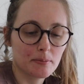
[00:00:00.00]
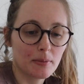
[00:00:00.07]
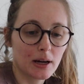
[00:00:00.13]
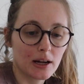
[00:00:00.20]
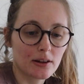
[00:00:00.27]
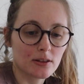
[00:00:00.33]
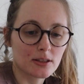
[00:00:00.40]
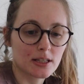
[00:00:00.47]

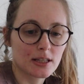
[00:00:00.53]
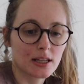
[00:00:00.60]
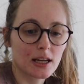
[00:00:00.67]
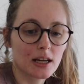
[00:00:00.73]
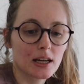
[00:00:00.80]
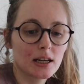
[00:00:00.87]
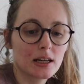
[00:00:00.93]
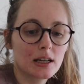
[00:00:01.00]
Miles and
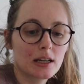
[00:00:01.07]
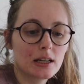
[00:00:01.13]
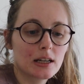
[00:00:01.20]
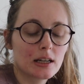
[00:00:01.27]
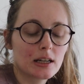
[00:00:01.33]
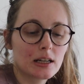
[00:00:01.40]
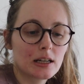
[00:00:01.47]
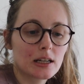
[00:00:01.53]
like
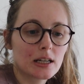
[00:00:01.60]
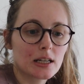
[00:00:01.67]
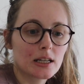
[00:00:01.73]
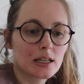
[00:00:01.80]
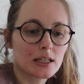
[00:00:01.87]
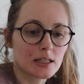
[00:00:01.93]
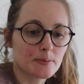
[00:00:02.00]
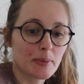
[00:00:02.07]

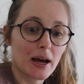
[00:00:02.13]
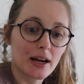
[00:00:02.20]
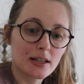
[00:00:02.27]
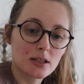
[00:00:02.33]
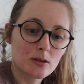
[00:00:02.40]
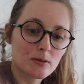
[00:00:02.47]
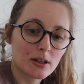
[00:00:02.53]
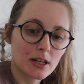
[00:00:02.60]
his
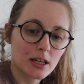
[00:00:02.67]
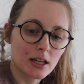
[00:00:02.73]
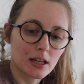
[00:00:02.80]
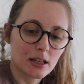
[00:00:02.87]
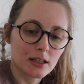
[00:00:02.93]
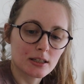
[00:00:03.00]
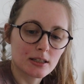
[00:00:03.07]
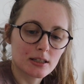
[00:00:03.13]
backstory
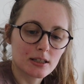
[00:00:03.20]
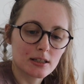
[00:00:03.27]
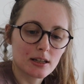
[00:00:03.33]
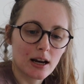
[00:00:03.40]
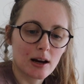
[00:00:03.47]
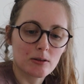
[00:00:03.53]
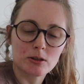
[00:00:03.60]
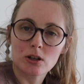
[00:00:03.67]
and
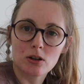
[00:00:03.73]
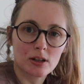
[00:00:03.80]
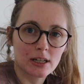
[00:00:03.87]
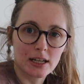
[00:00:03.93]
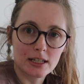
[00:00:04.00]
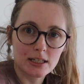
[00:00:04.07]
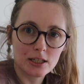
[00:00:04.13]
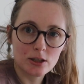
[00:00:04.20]
how it's all
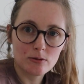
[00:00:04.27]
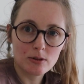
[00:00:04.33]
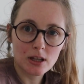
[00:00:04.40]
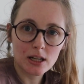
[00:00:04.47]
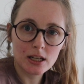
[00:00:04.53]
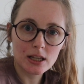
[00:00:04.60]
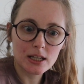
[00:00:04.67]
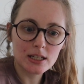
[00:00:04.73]
connected to a
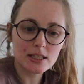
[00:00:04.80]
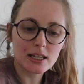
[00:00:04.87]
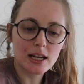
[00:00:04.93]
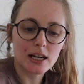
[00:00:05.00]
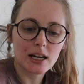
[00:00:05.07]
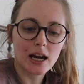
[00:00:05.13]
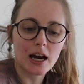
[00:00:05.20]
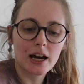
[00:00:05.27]
lot of things.
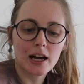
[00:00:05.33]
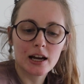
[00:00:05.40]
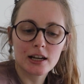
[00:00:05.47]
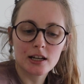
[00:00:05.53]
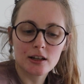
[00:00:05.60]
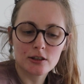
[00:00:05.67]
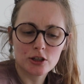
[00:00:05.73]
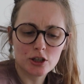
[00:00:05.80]
And
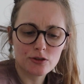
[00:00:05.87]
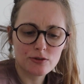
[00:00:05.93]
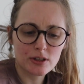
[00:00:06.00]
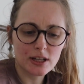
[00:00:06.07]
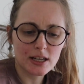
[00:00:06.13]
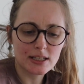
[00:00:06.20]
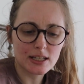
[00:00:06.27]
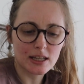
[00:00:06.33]
I just
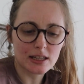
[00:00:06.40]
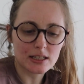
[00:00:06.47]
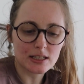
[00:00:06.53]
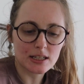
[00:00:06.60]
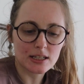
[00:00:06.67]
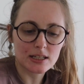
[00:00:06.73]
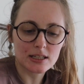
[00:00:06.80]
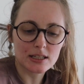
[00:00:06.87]
realized that
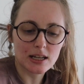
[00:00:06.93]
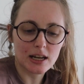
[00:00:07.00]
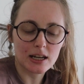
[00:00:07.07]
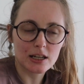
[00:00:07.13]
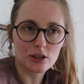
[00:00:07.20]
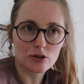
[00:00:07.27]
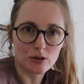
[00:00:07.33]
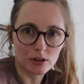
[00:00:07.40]
this is
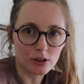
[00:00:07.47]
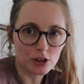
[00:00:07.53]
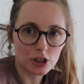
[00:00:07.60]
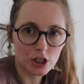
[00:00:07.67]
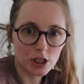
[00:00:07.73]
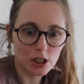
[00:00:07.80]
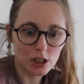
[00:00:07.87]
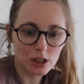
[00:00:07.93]
a
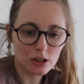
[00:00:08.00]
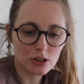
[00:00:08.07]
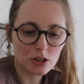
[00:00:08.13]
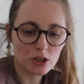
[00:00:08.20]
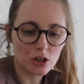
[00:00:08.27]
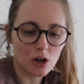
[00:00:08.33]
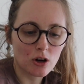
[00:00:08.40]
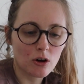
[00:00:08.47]
trilogy,
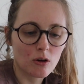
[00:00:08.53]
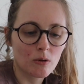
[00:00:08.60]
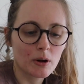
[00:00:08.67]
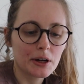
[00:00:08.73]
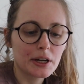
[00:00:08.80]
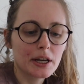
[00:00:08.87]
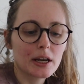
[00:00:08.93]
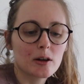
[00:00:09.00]
so
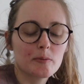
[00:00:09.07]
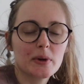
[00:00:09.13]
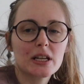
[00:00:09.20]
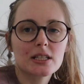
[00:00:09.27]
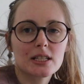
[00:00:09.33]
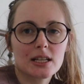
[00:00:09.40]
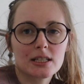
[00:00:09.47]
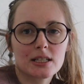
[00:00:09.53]
it
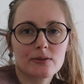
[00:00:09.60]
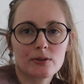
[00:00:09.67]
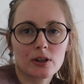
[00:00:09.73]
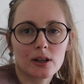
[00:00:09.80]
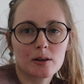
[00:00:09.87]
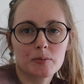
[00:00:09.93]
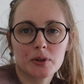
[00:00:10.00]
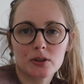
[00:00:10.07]
makes sense if
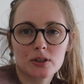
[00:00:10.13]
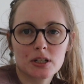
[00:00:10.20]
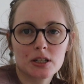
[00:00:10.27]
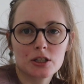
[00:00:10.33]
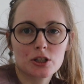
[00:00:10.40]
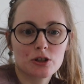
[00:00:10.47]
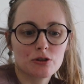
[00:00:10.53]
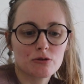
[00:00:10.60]
we're like
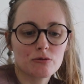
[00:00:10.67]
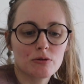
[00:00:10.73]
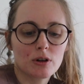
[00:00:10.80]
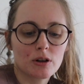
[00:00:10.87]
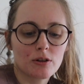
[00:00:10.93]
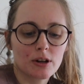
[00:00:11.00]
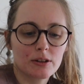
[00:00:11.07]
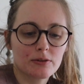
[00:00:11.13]
building to
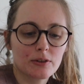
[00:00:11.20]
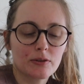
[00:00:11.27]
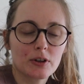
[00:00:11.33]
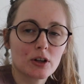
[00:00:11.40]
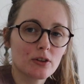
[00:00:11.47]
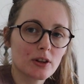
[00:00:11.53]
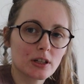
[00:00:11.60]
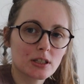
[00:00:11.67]
a grand
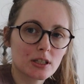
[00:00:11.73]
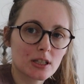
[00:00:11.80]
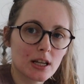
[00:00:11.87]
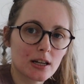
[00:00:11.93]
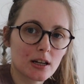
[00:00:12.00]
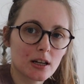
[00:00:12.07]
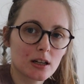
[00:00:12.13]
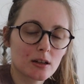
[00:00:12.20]
reveal that's
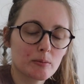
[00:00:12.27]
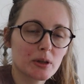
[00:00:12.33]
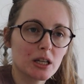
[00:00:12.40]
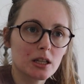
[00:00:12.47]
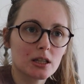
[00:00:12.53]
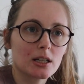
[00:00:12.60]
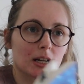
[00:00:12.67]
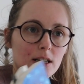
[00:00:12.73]
then gonna be
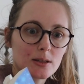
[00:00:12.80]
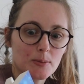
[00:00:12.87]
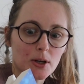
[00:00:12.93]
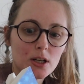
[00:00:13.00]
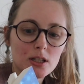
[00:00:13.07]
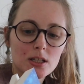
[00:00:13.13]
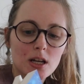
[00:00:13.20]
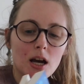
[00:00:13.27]
in the next
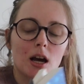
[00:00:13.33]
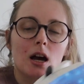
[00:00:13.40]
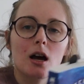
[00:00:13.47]
books.